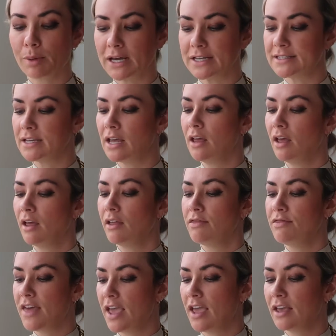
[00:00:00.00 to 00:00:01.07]
but
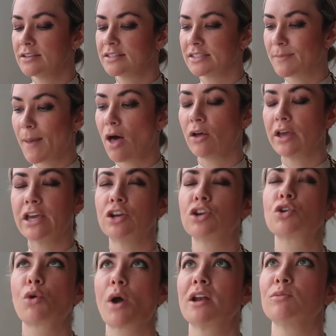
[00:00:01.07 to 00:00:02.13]
they smell
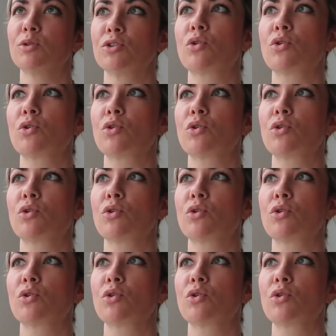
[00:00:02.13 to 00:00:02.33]
incredible.